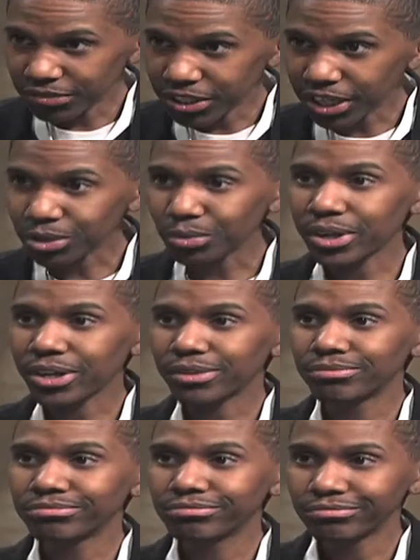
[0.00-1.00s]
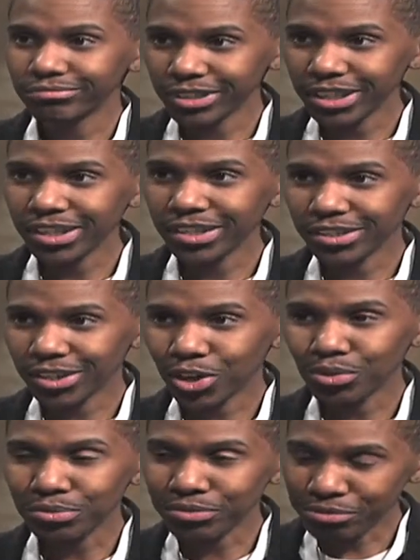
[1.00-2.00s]
of Delaware. Okay, right. Yeah,
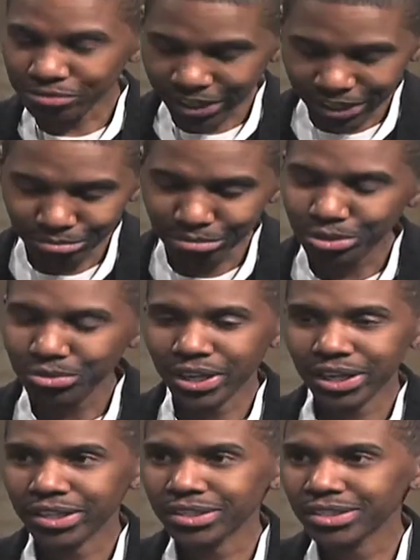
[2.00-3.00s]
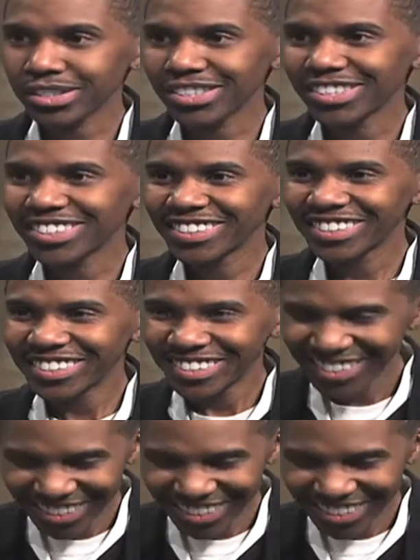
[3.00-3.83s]
home of the Fighting Blue Hens. Right.